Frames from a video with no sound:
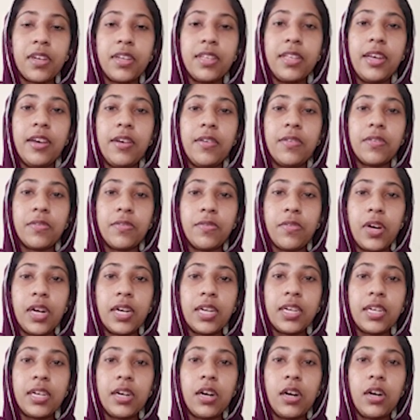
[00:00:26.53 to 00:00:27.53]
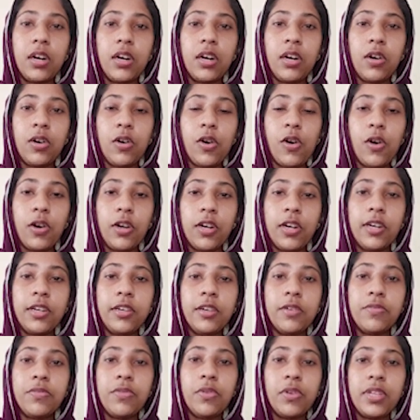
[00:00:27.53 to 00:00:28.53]
Their work
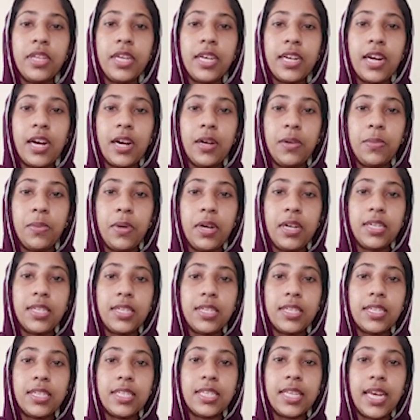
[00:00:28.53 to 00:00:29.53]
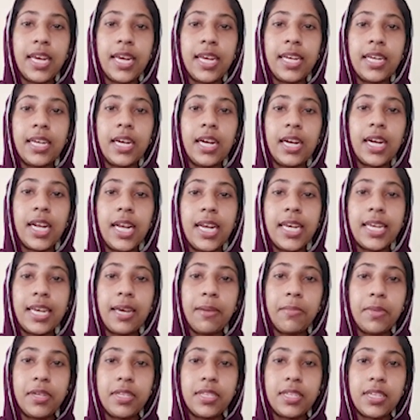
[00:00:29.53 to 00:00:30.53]
honored for their advances in click
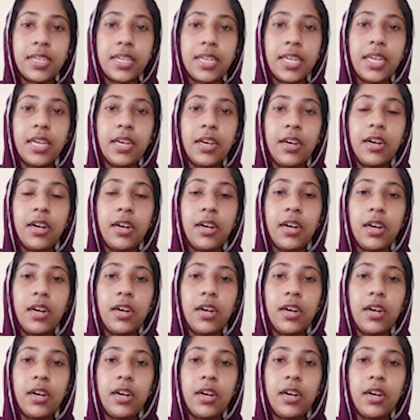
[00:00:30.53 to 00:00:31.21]
chemistry,